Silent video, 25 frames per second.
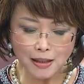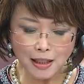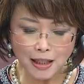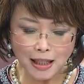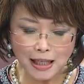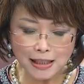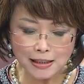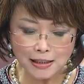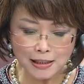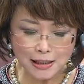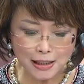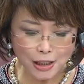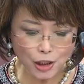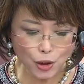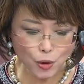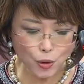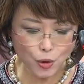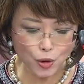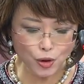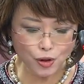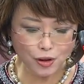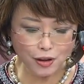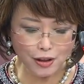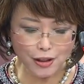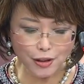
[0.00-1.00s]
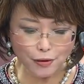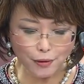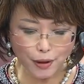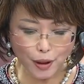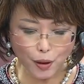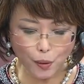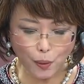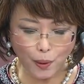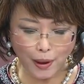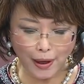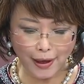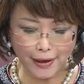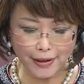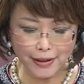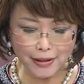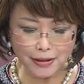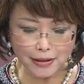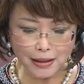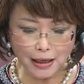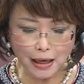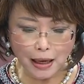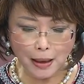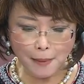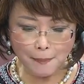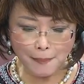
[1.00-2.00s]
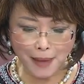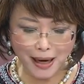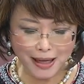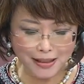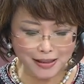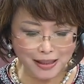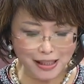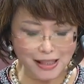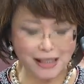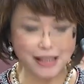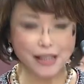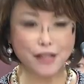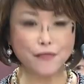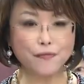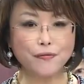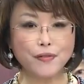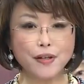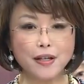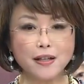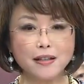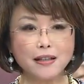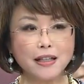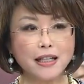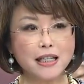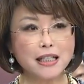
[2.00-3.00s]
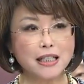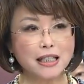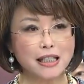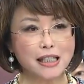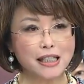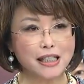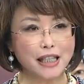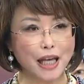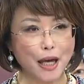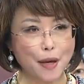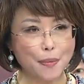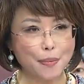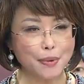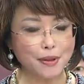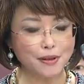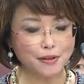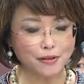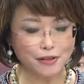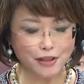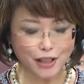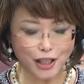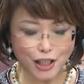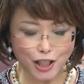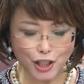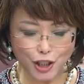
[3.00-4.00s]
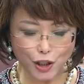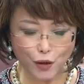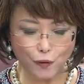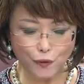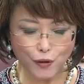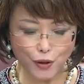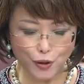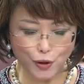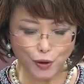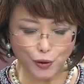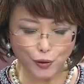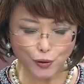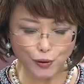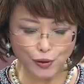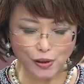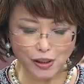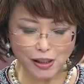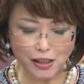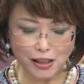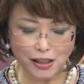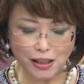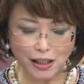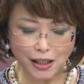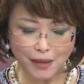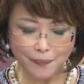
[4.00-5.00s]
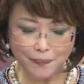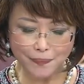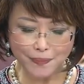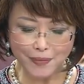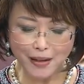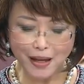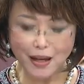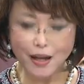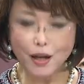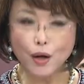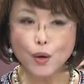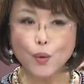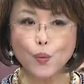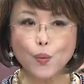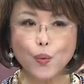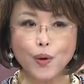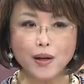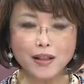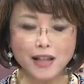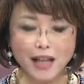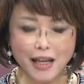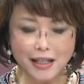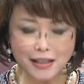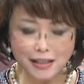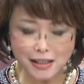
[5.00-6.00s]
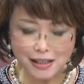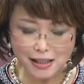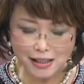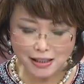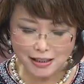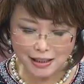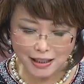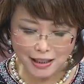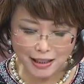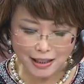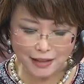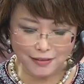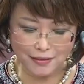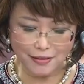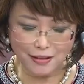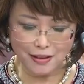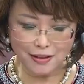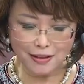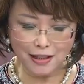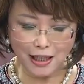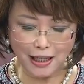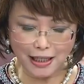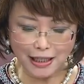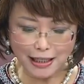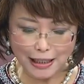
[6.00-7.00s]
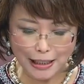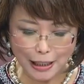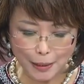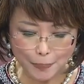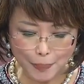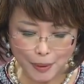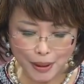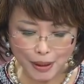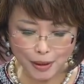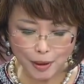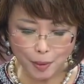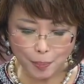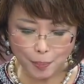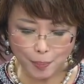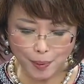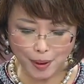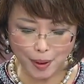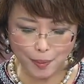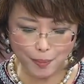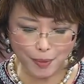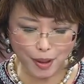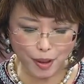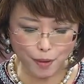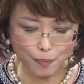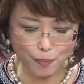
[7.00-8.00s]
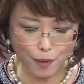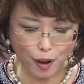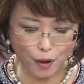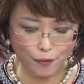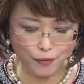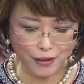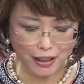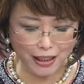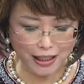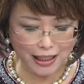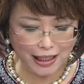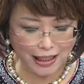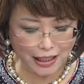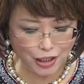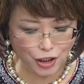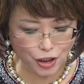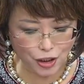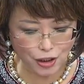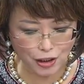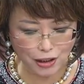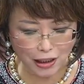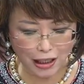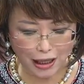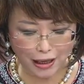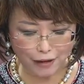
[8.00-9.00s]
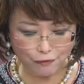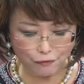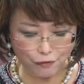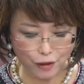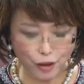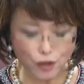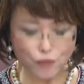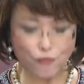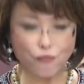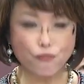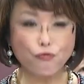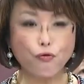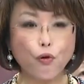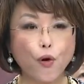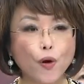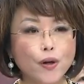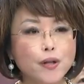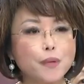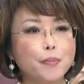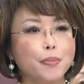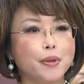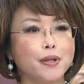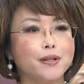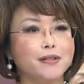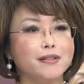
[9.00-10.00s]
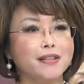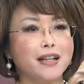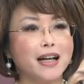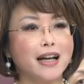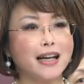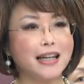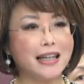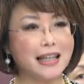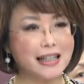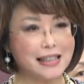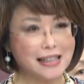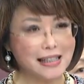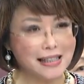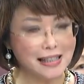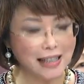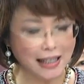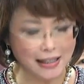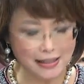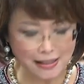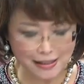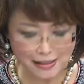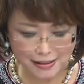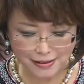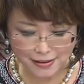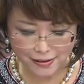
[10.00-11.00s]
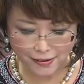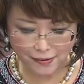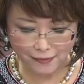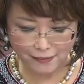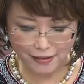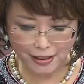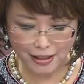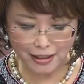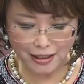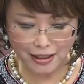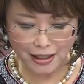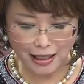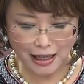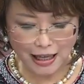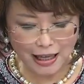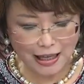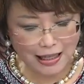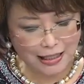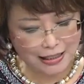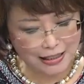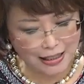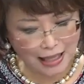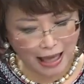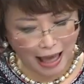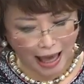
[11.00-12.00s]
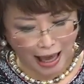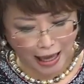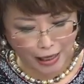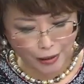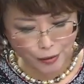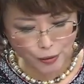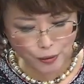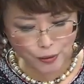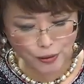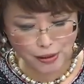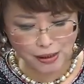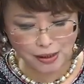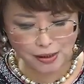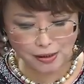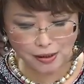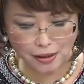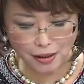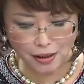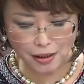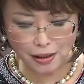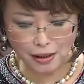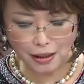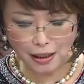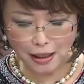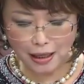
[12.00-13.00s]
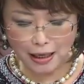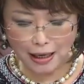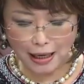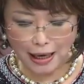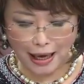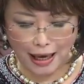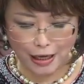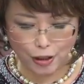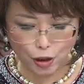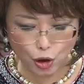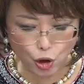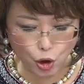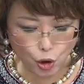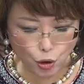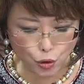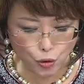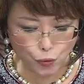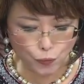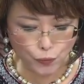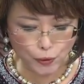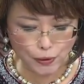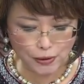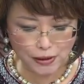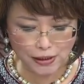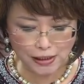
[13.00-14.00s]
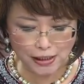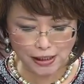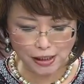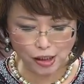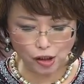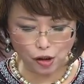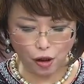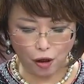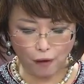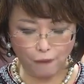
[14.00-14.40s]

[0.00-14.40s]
The latter usually required by the severely disabled individuals. While I understand that keeping the premium of the CareShield affordable is necessary, the adequacy and usefulness